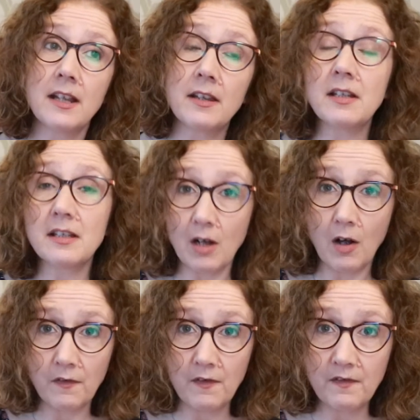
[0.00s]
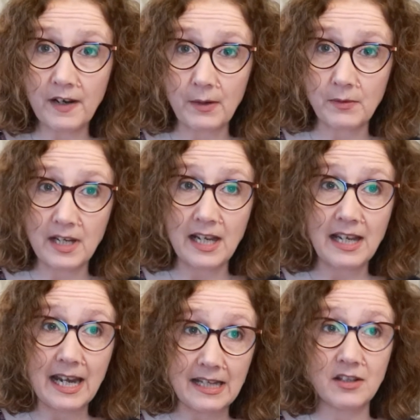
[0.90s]
that is often found
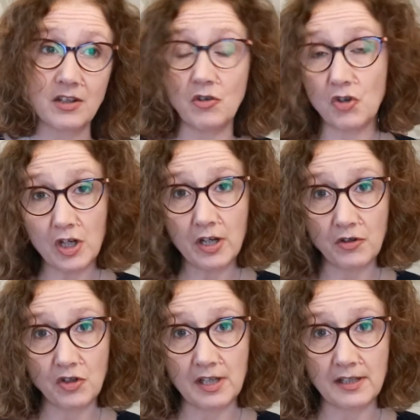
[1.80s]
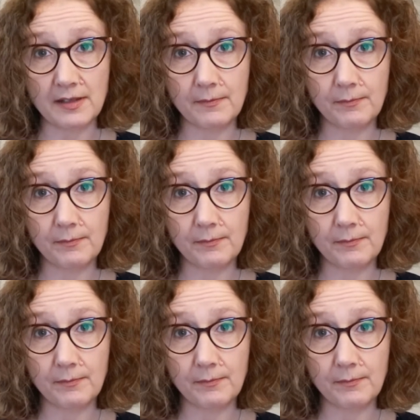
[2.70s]
in Eastern churches.